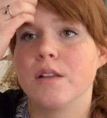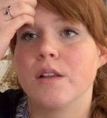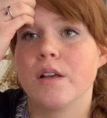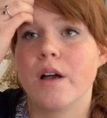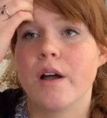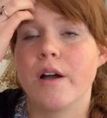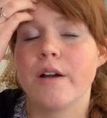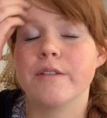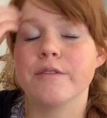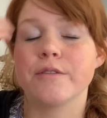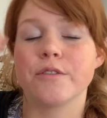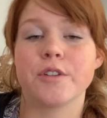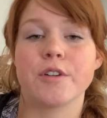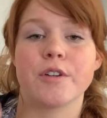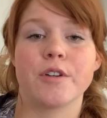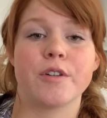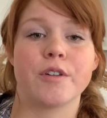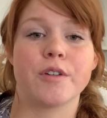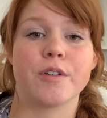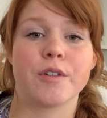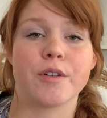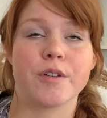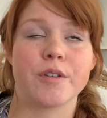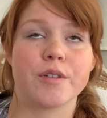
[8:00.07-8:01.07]

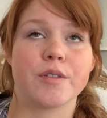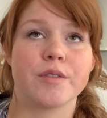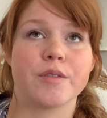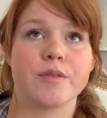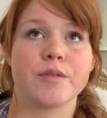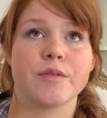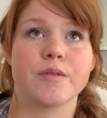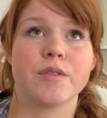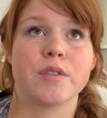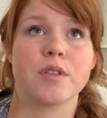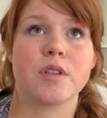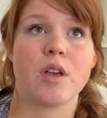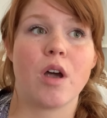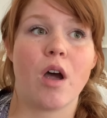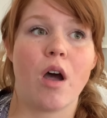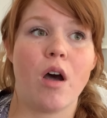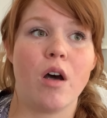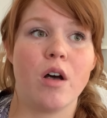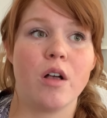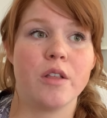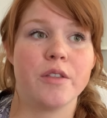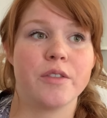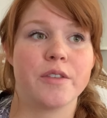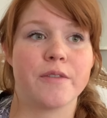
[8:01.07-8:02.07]
the
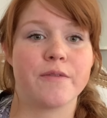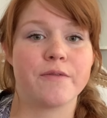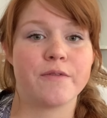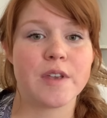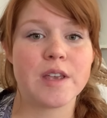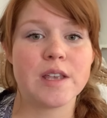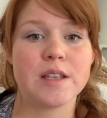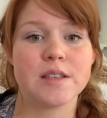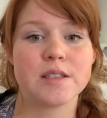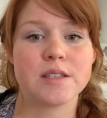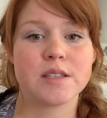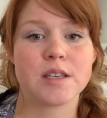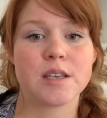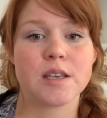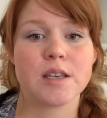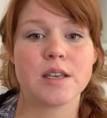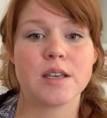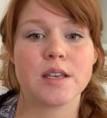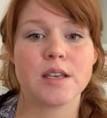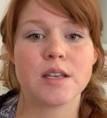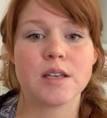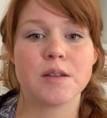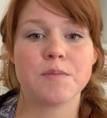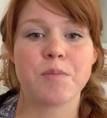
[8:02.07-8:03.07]

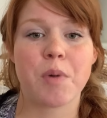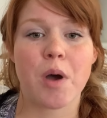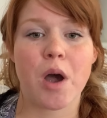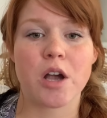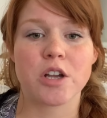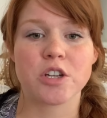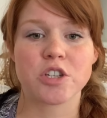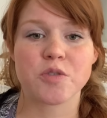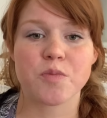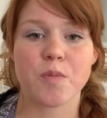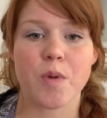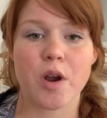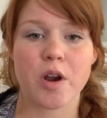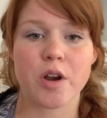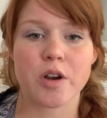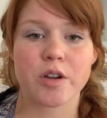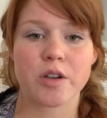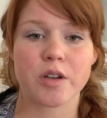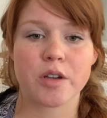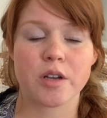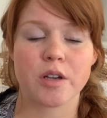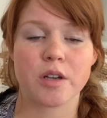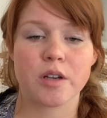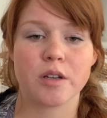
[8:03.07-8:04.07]
Vinted,
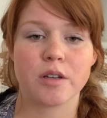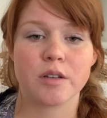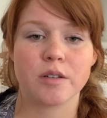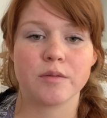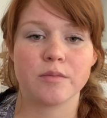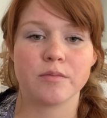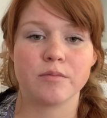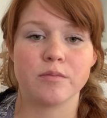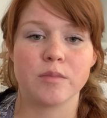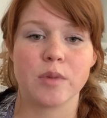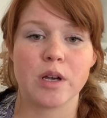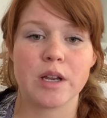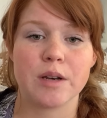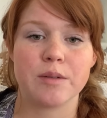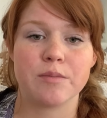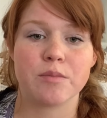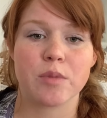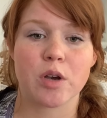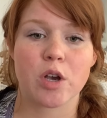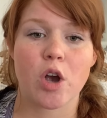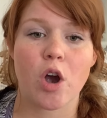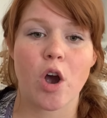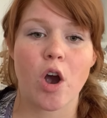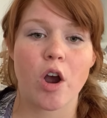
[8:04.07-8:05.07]
Poshmark, and
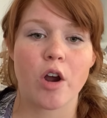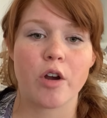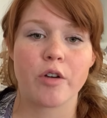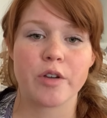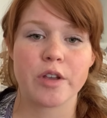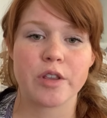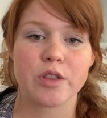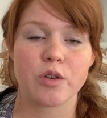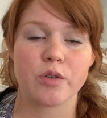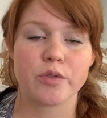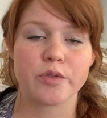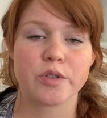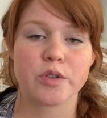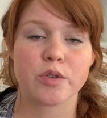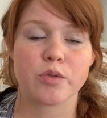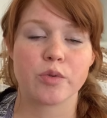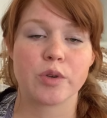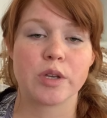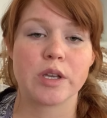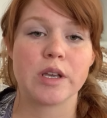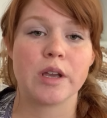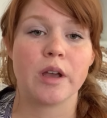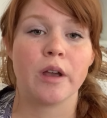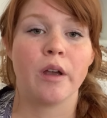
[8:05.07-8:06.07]
Makari, those
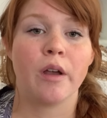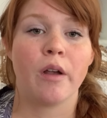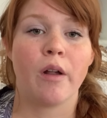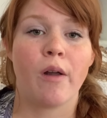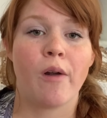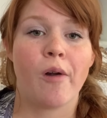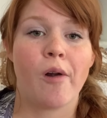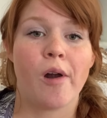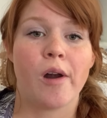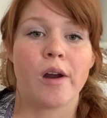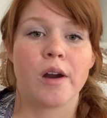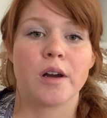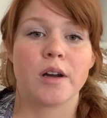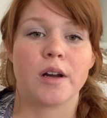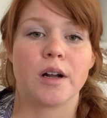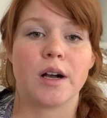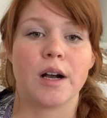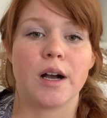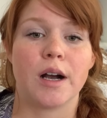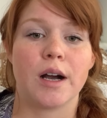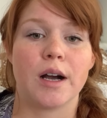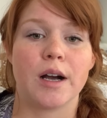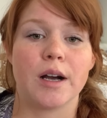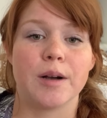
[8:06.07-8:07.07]
three.
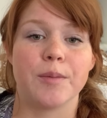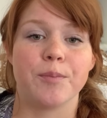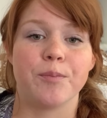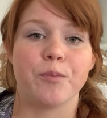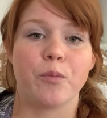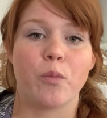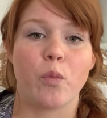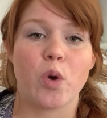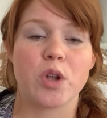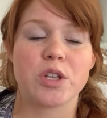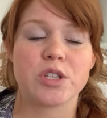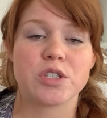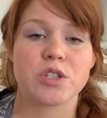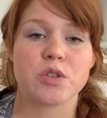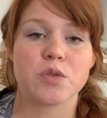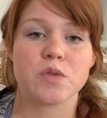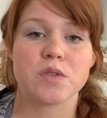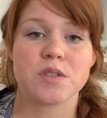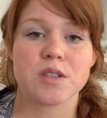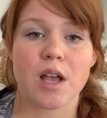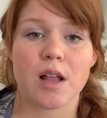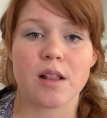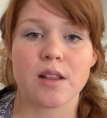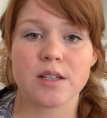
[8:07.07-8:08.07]
Once you
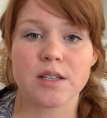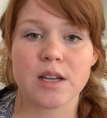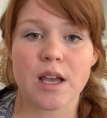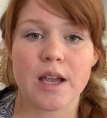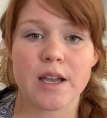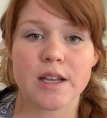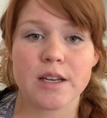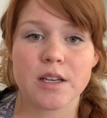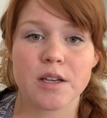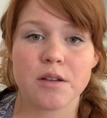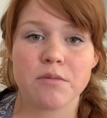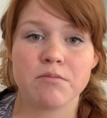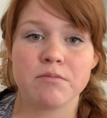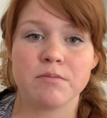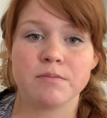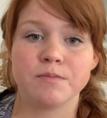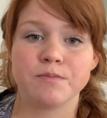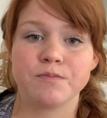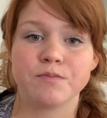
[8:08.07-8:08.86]
sell an item,